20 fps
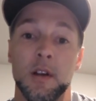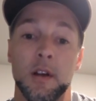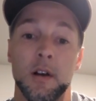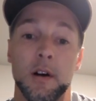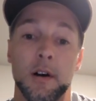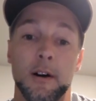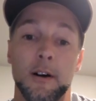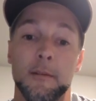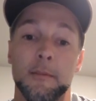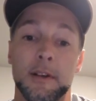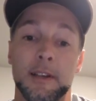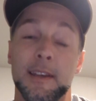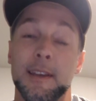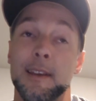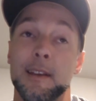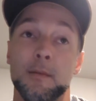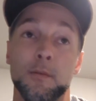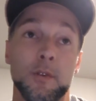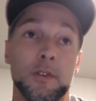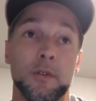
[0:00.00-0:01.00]

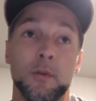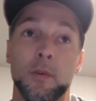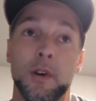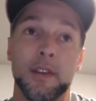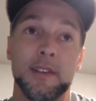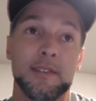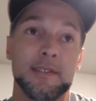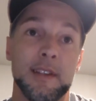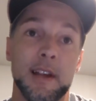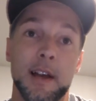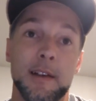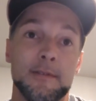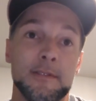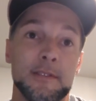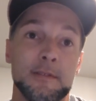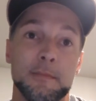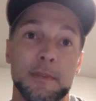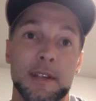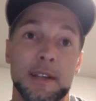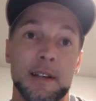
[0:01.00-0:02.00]
Again, with the way the staff
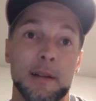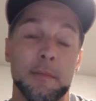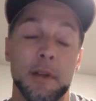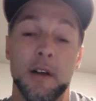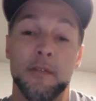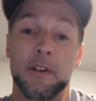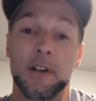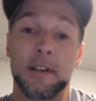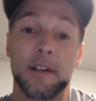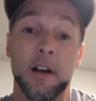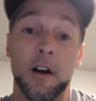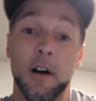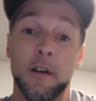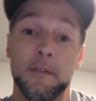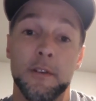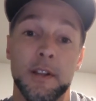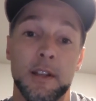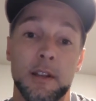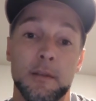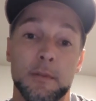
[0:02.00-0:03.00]
has been, I'm not very
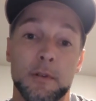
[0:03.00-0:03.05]
confident,